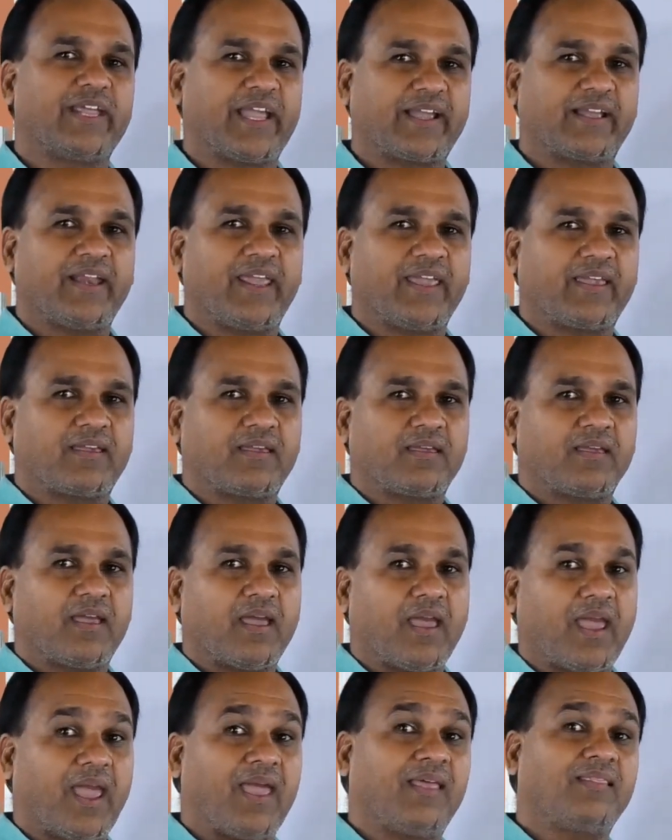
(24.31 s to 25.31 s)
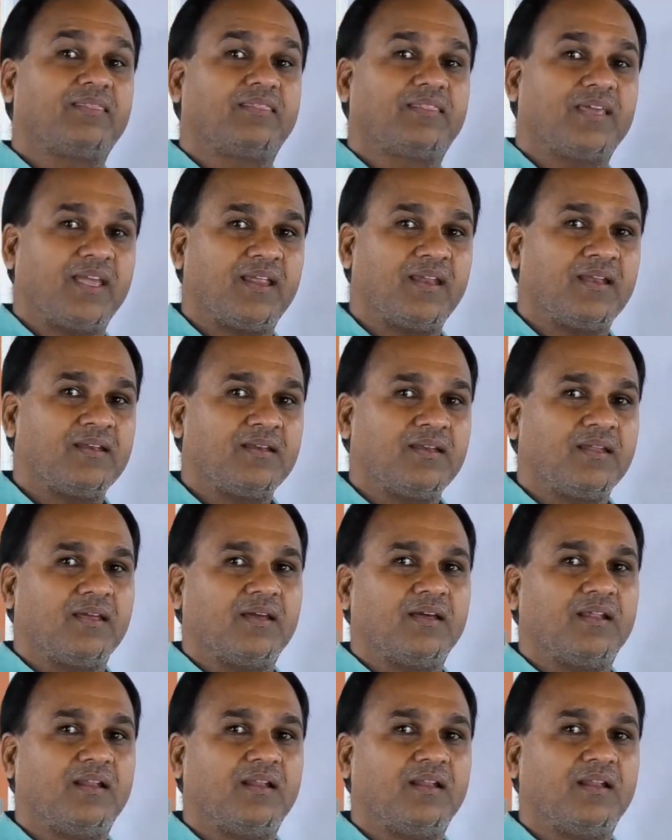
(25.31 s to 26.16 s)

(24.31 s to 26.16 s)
technique and then